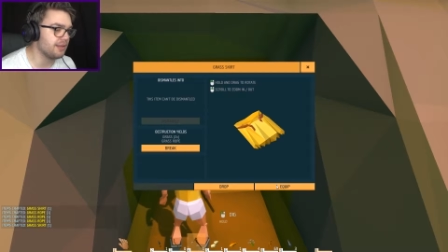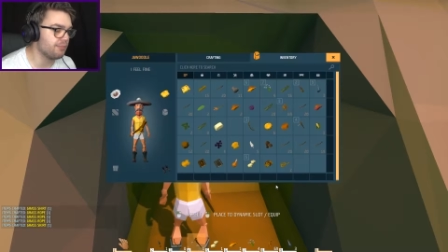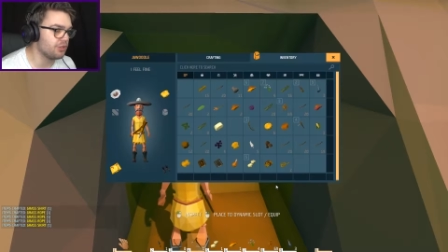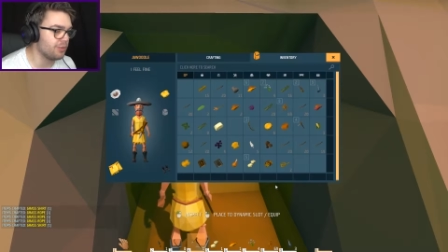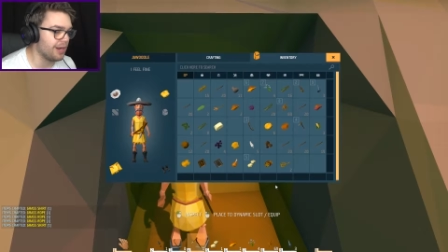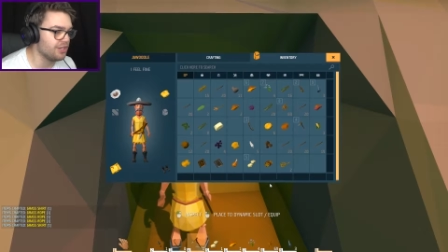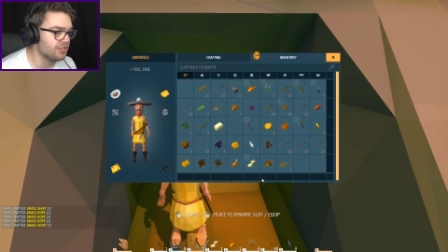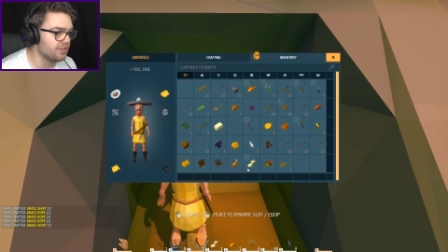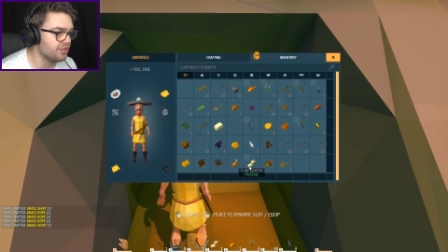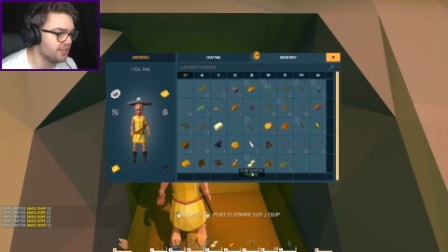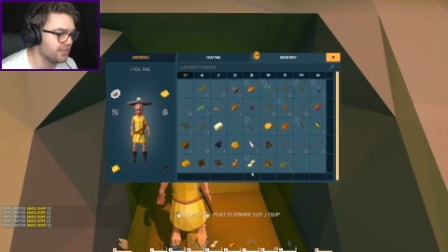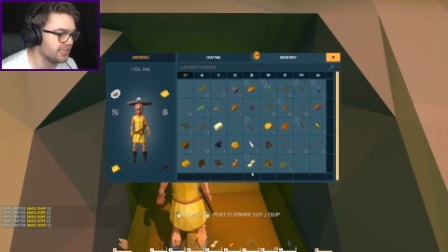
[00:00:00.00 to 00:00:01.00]
and
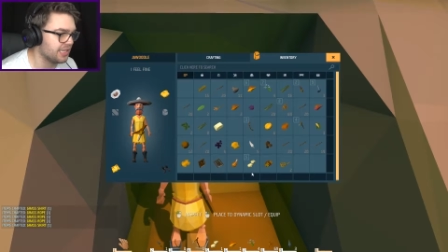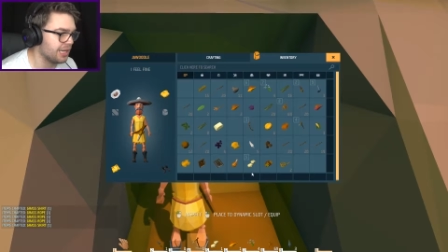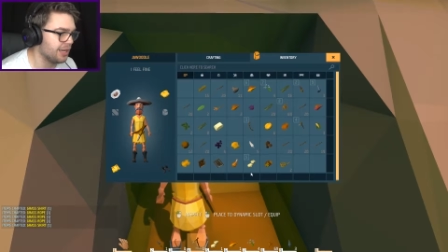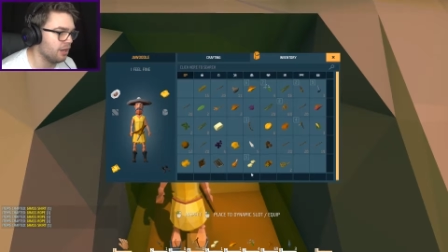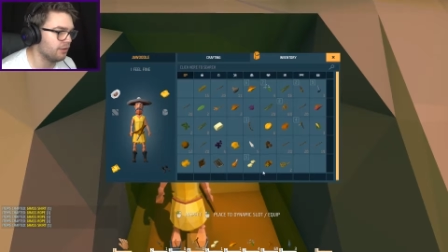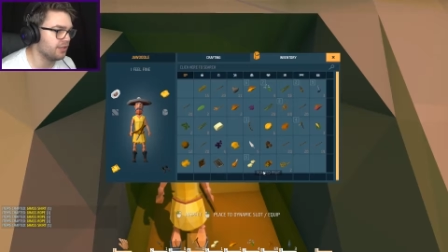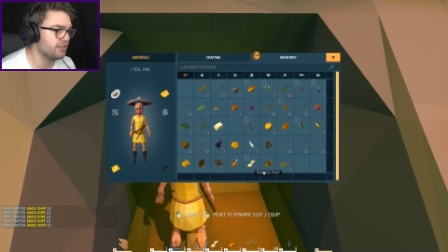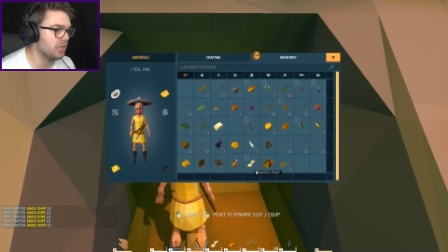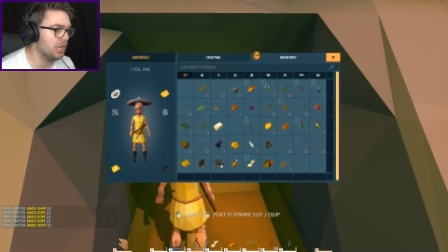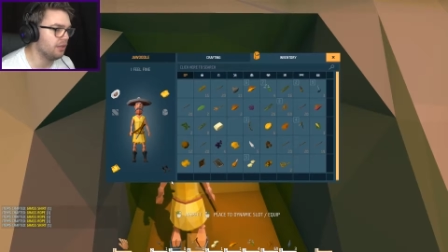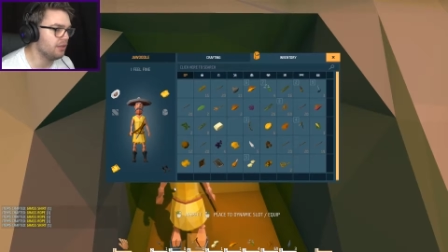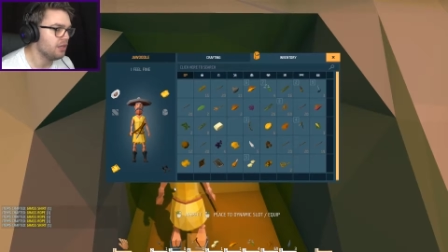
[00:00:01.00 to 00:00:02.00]
persuasions on this
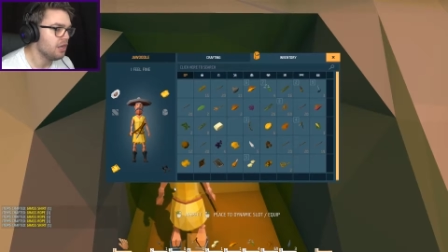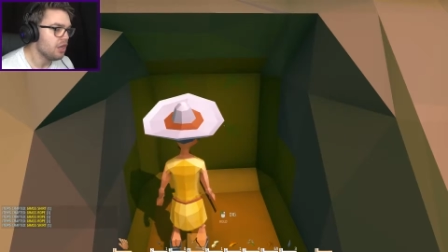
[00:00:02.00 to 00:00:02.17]
island.